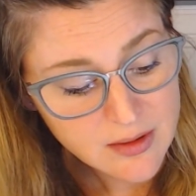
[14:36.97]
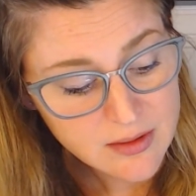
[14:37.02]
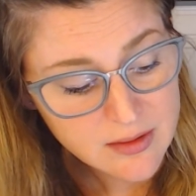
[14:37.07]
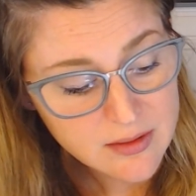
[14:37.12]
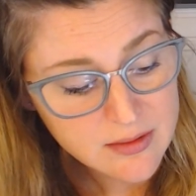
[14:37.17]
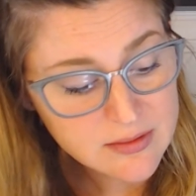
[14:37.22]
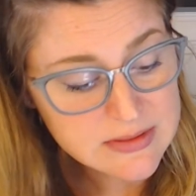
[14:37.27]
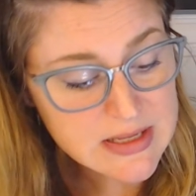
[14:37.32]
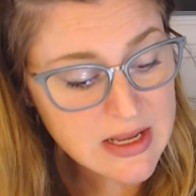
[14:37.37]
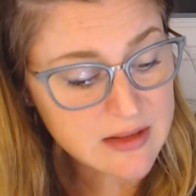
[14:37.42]

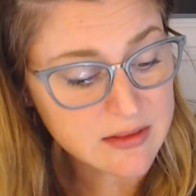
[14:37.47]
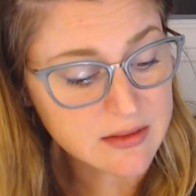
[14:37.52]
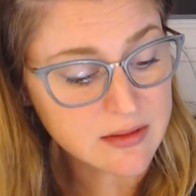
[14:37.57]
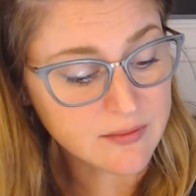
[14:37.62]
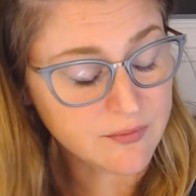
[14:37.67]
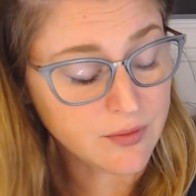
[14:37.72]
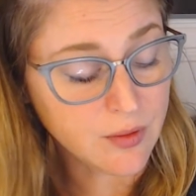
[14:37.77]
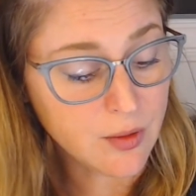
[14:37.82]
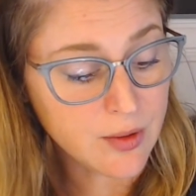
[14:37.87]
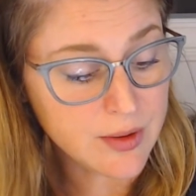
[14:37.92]
death
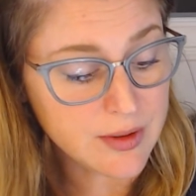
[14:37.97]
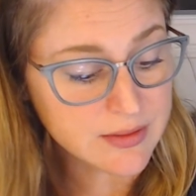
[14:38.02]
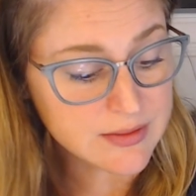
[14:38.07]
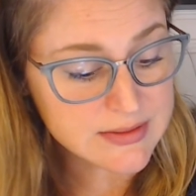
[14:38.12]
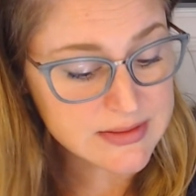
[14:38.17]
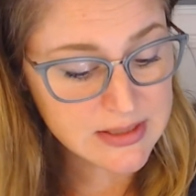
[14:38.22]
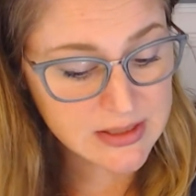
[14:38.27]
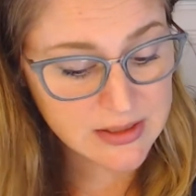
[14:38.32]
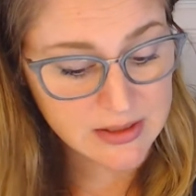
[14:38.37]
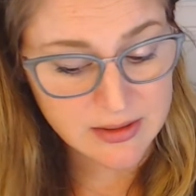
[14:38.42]
of
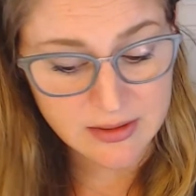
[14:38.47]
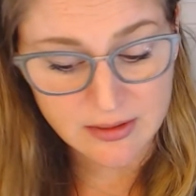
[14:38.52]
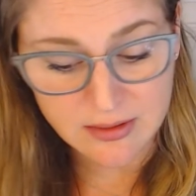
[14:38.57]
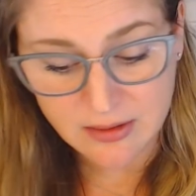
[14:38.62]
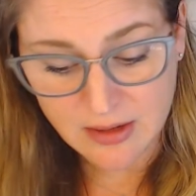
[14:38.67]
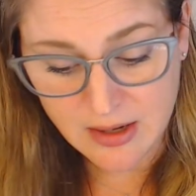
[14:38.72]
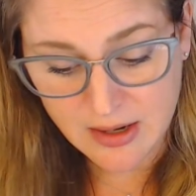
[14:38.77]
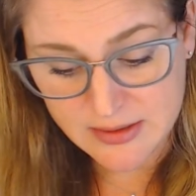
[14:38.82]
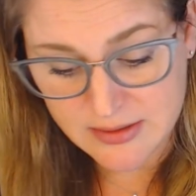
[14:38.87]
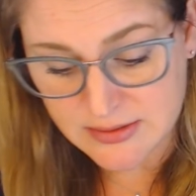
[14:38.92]

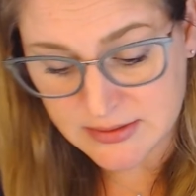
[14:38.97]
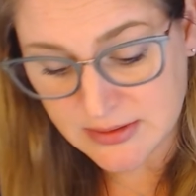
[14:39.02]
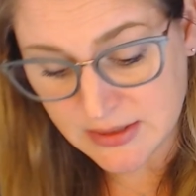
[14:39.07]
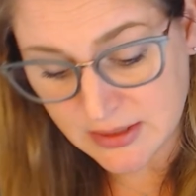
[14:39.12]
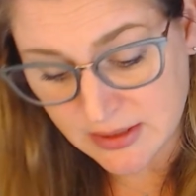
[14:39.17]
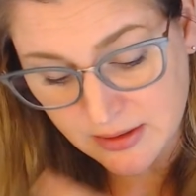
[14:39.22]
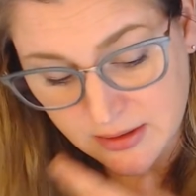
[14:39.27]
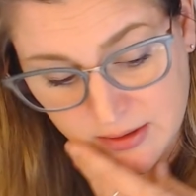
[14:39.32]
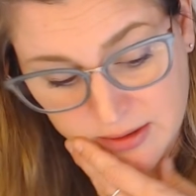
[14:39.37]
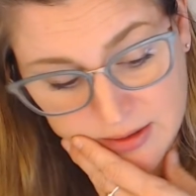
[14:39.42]
loyalty. I
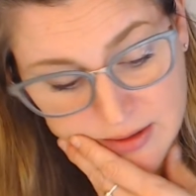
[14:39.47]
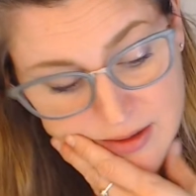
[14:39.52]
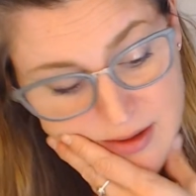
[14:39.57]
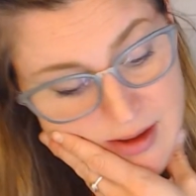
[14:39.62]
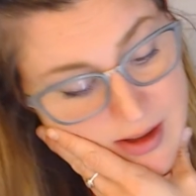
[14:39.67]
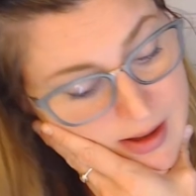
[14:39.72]
see